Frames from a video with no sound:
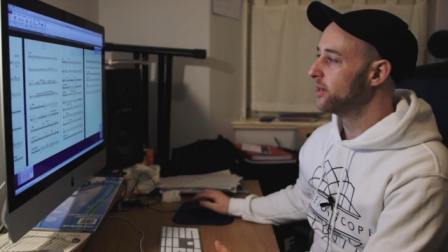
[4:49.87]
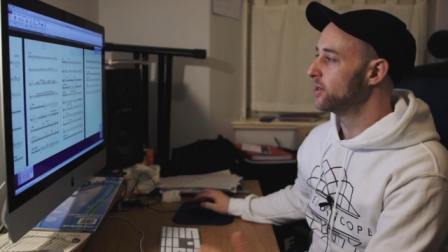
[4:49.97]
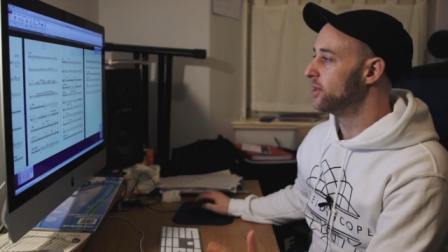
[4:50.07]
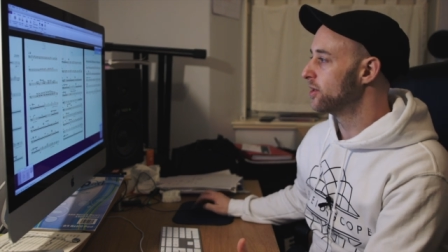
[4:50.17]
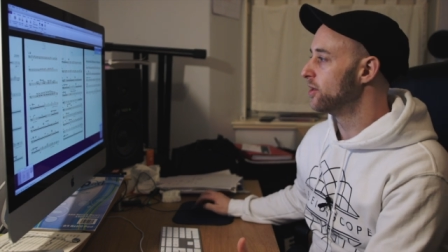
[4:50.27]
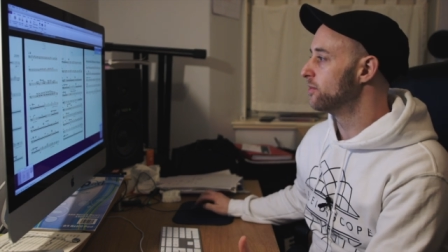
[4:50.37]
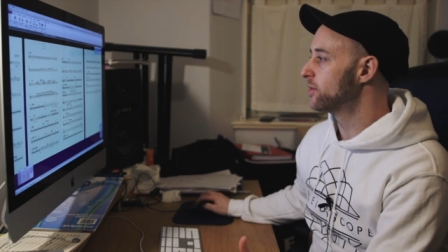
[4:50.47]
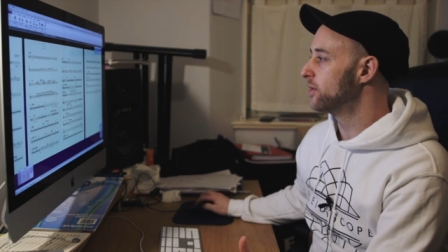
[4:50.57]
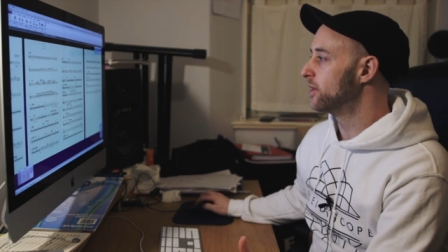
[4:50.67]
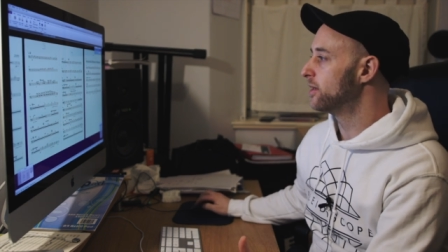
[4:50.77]
So you turn
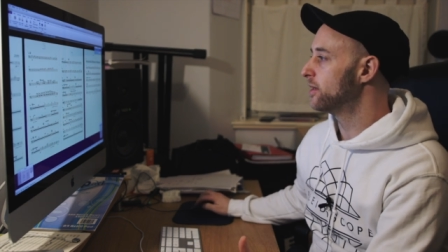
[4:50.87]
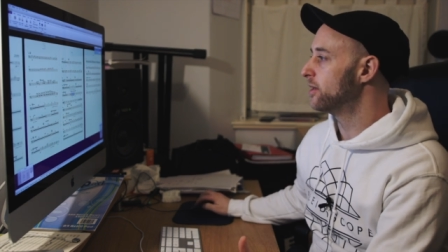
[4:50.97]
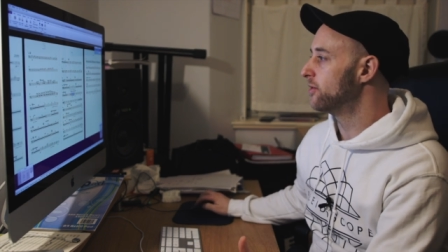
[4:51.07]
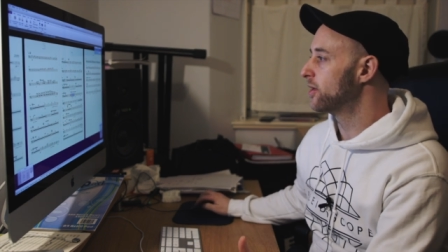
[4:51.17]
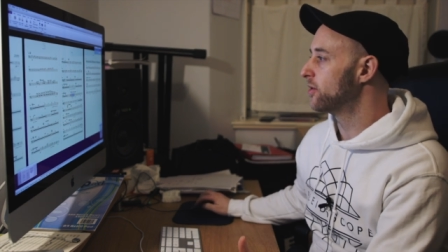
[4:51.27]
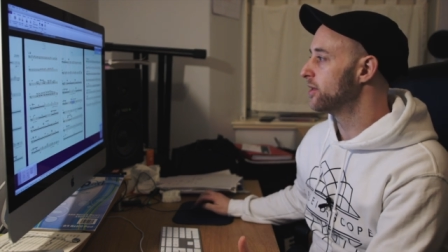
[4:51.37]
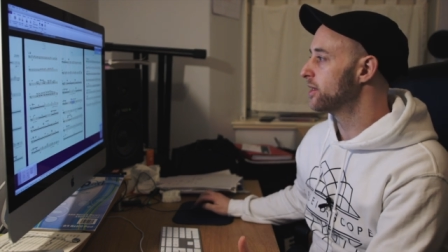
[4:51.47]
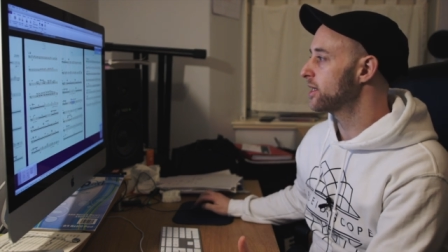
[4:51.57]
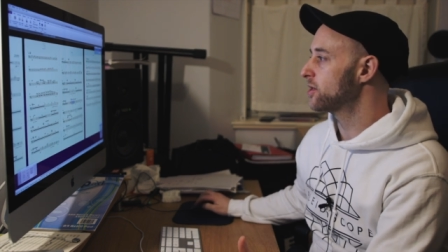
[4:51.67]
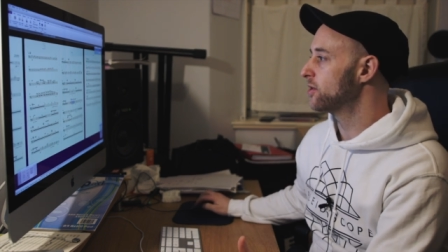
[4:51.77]
up to a, a,
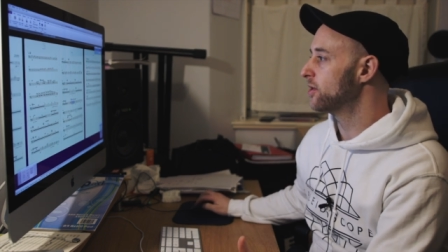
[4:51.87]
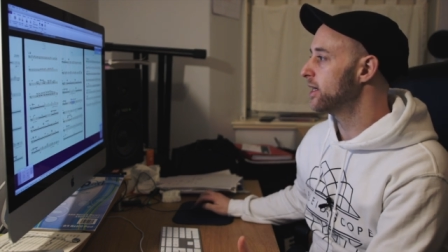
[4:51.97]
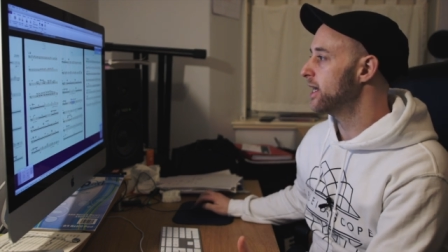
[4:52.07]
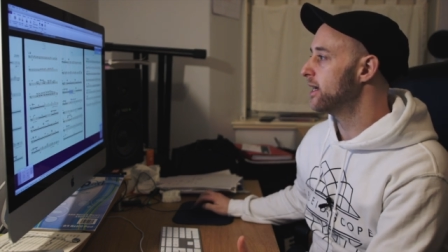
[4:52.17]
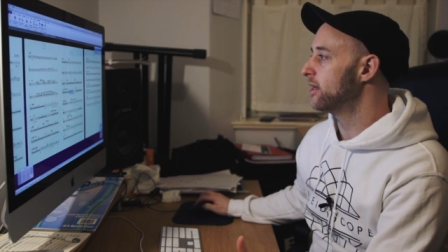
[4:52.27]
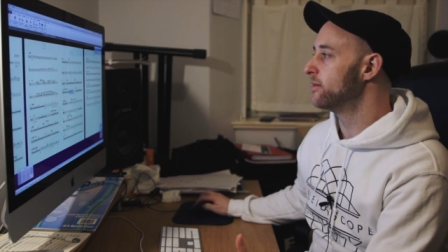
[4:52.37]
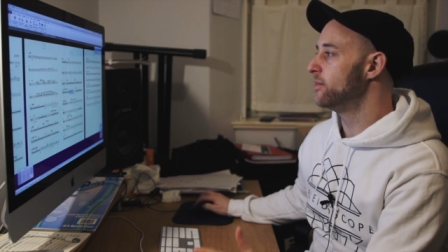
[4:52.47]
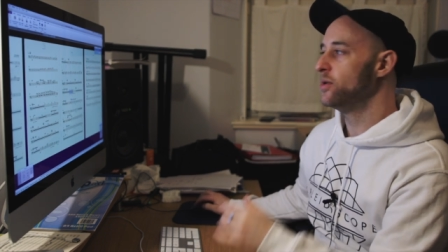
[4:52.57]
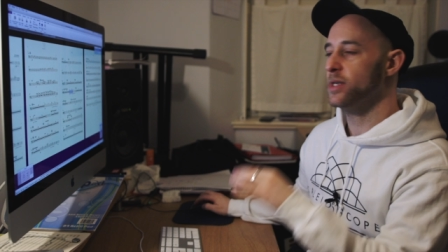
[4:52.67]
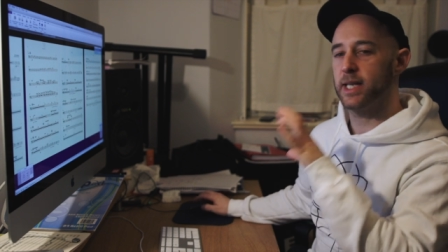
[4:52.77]
recording session or a gig, and the
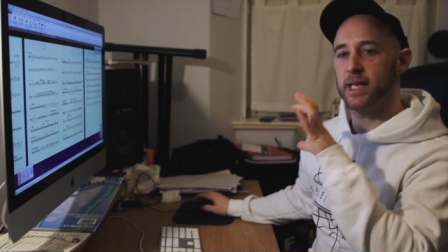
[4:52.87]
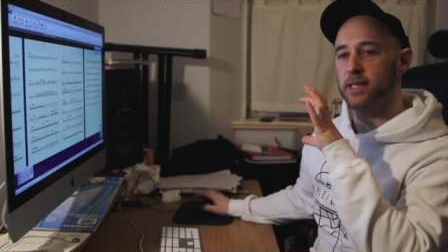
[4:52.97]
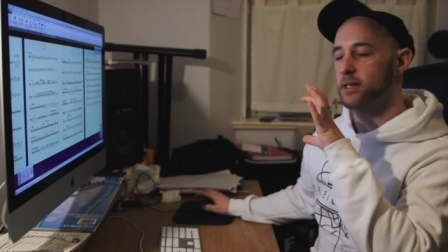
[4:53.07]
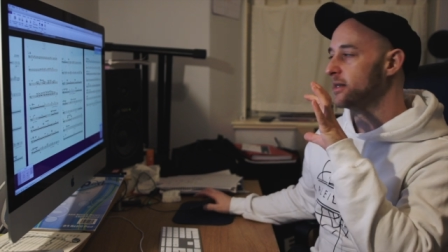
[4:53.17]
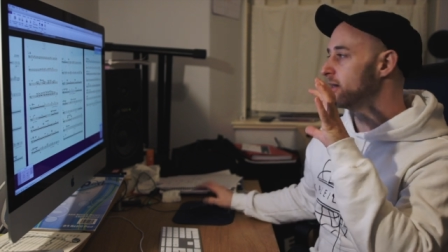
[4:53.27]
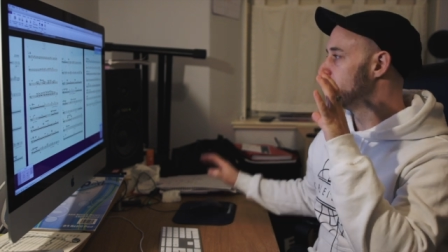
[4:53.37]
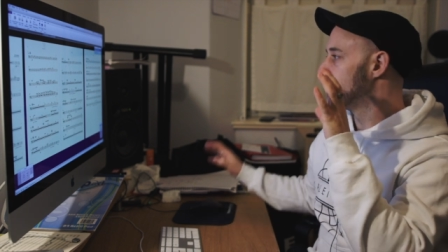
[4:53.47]
music is